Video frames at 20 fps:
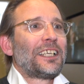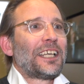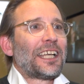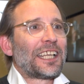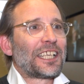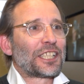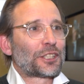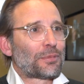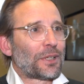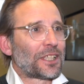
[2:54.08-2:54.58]

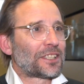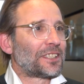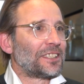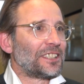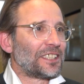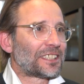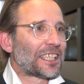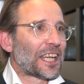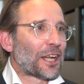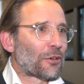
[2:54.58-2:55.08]
And especially in
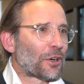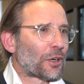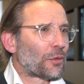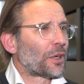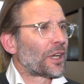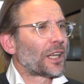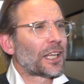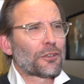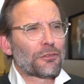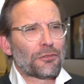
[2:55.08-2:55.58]
this era
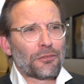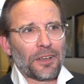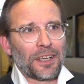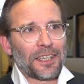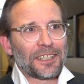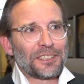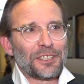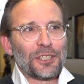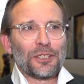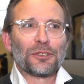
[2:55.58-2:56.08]
with a lot of
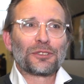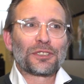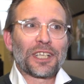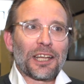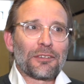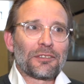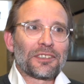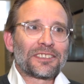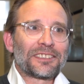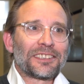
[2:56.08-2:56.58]
fake news,
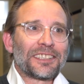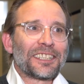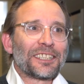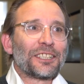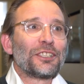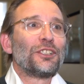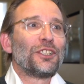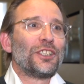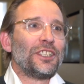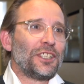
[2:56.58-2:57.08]
everything,
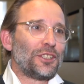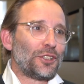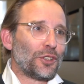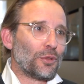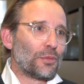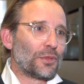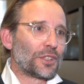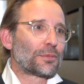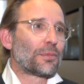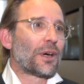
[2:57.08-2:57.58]
you need
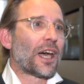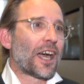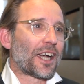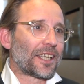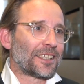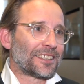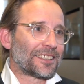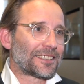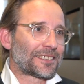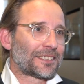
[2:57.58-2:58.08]
humans
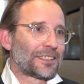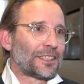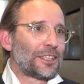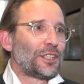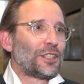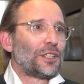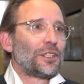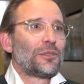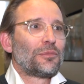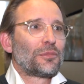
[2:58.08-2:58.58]
behind it.
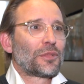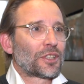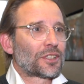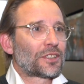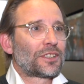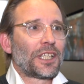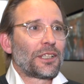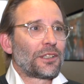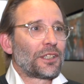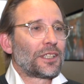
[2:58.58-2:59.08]

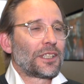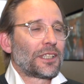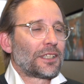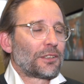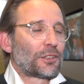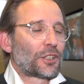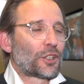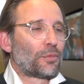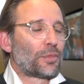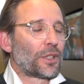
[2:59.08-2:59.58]
Because
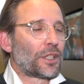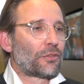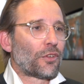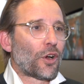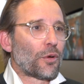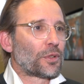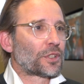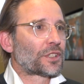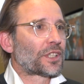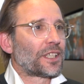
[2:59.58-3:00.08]

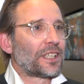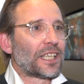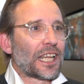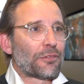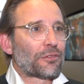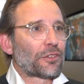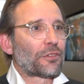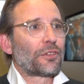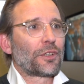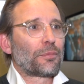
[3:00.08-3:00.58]
robots can
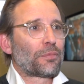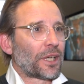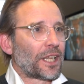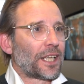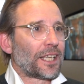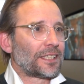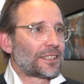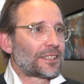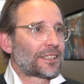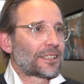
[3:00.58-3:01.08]
never
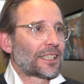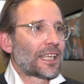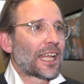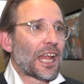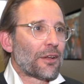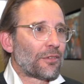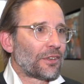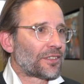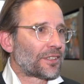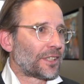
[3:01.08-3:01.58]
replace
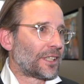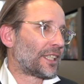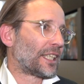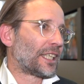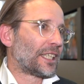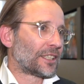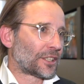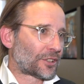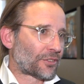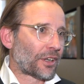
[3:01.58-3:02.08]
everything
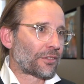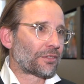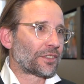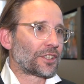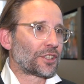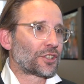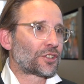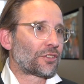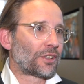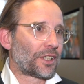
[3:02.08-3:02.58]
in the travel
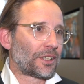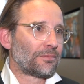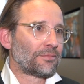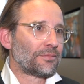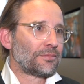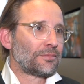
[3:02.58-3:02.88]
industry.